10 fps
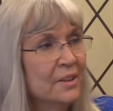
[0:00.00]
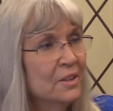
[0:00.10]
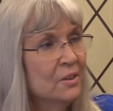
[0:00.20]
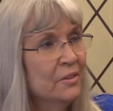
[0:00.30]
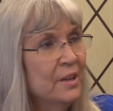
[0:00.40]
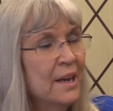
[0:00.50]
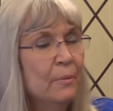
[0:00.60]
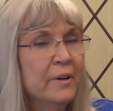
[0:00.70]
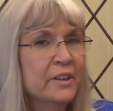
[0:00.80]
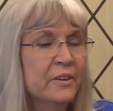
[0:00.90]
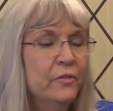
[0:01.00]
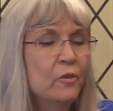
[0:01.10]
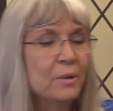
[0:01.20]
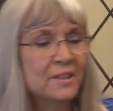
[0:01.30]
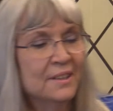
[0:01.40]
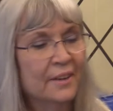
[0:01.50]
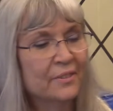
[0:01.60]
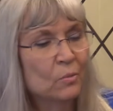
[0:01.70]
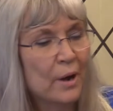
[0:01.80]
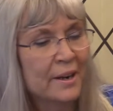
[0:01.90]
That's a good thing. Now we've got a few minutes
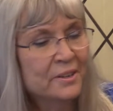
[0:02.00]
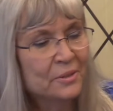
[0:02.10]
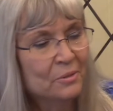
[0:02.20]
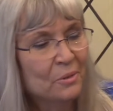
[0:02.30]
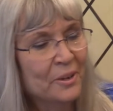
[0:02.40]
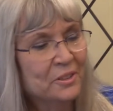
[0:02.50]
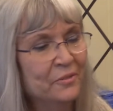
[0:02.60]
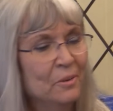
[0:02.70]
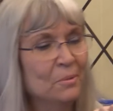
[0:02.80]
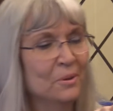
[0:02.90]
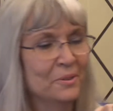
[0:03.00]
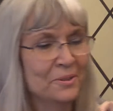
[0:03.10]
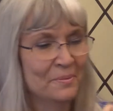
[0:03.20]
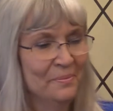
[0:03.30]
left. Write us through the rest of your books.